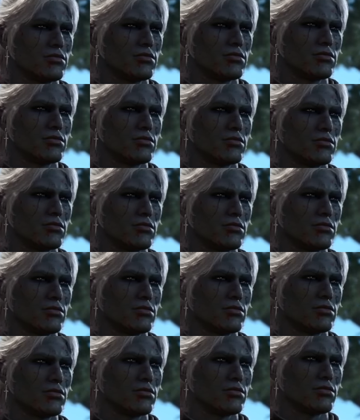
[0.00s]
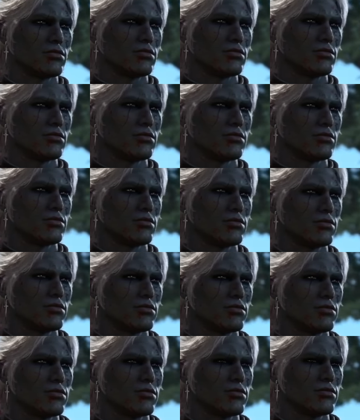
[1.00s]

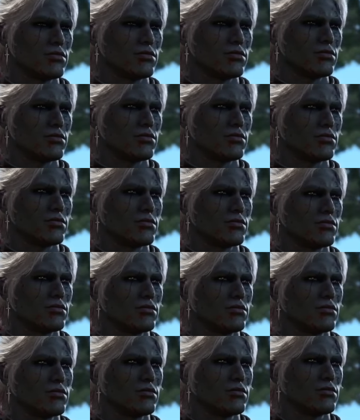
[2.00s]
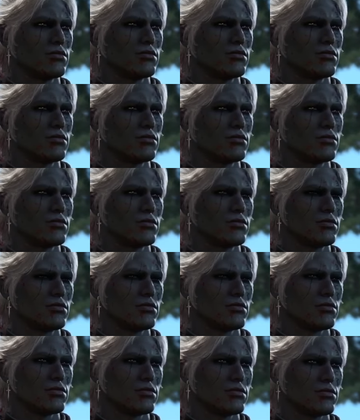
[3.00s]

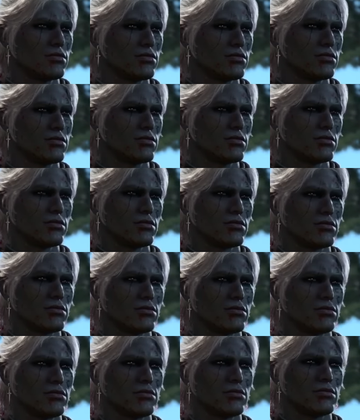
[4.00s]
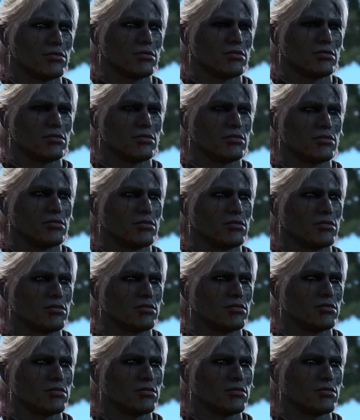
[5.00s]

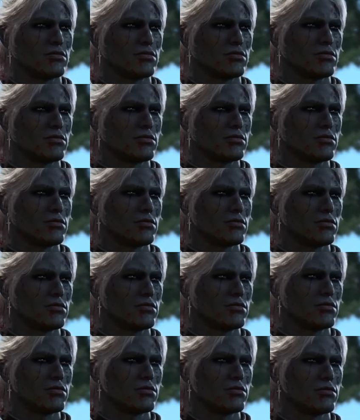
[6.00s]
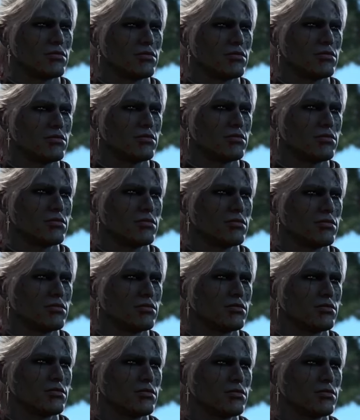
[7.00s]
No words are spoken by the person on screen.